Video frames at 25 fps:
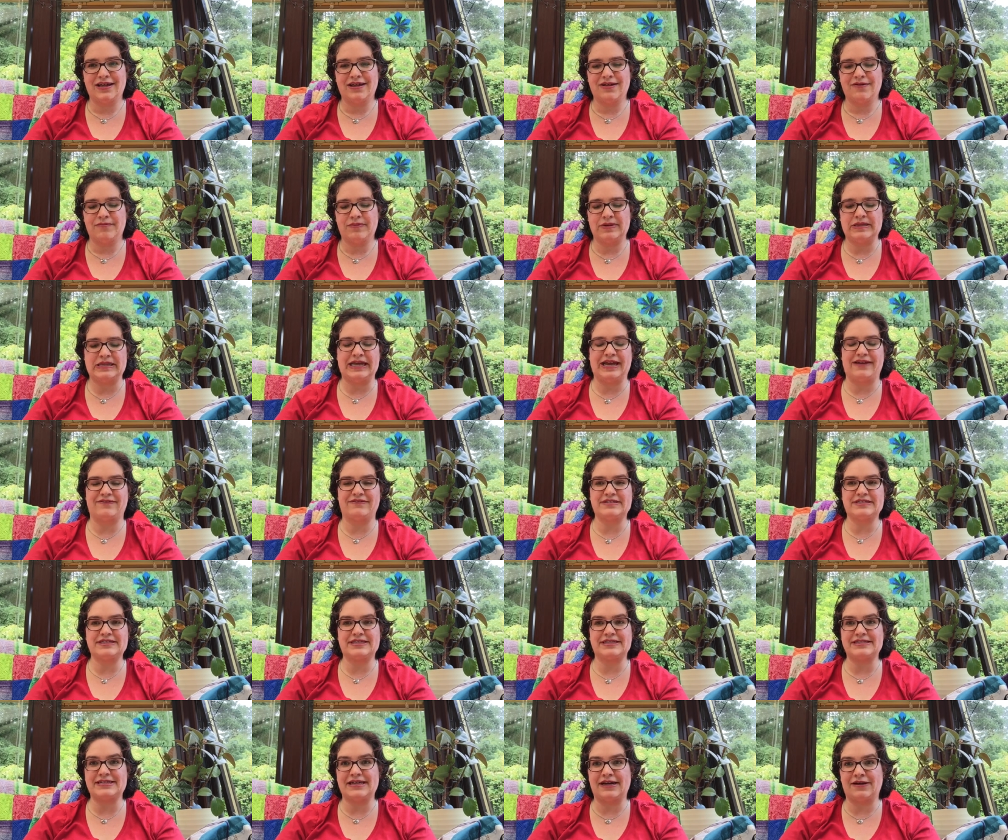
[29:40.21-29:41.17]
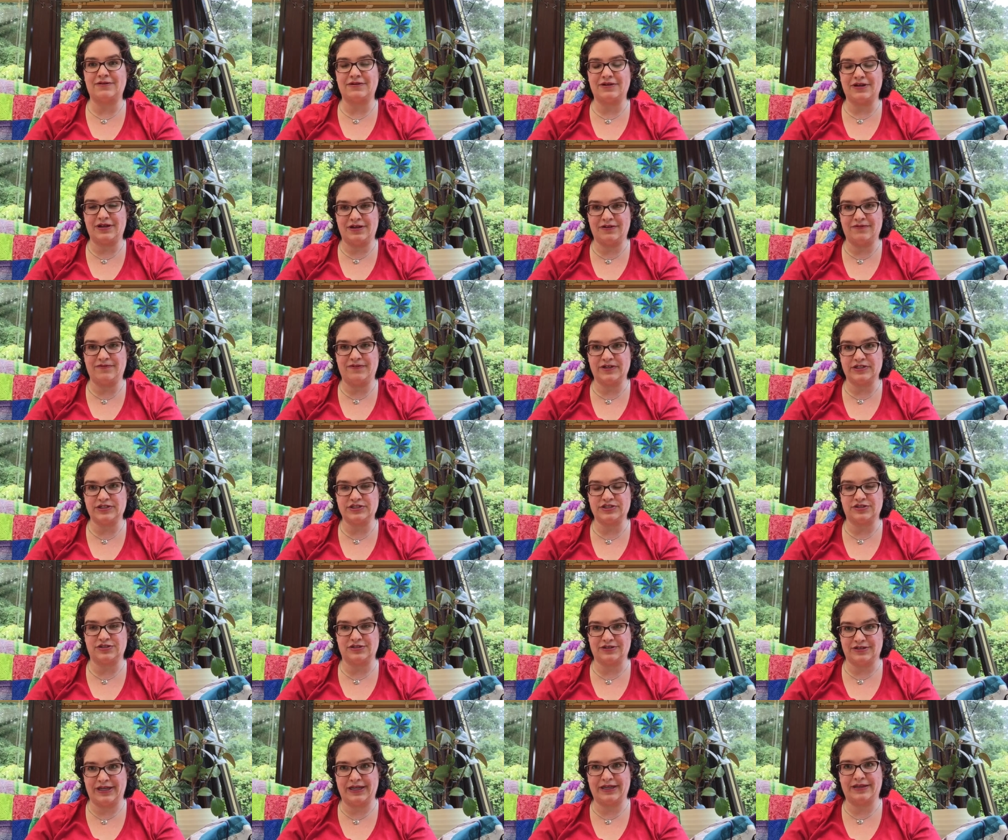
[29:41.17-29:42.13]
but they haven't sent out an official, like,